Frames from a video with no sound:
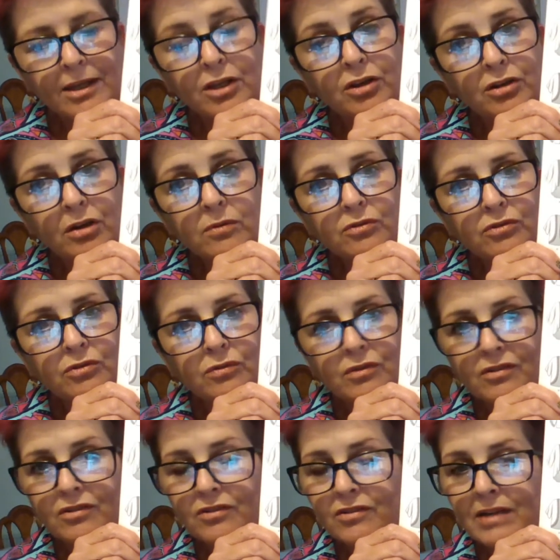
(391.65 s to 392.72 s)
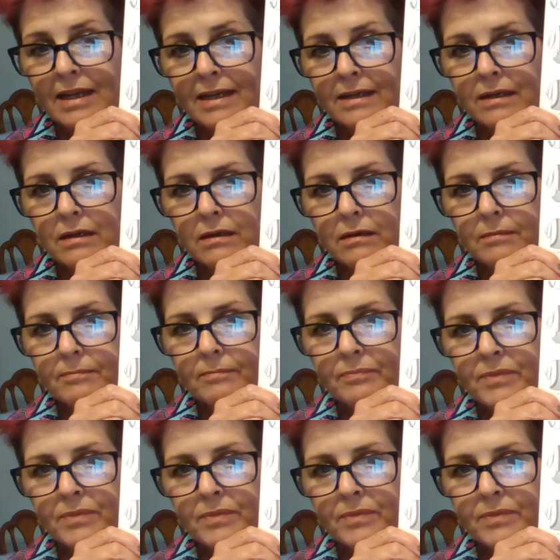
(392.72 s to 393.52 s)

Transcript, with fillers: You can always do this as like um,